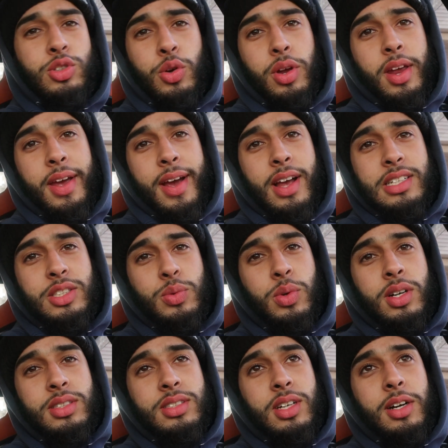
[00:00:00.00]
So yeah, I just
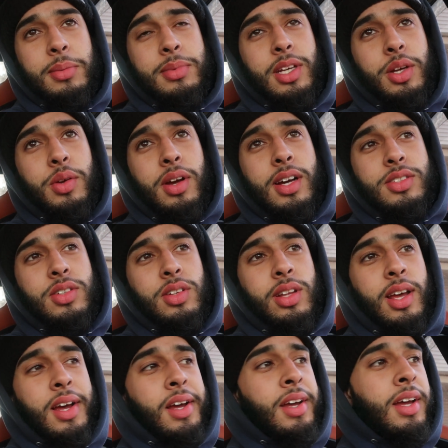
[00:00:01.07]
wanted to update you guys on
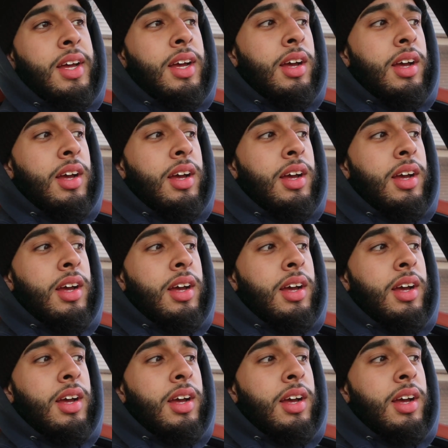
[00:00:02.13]
that.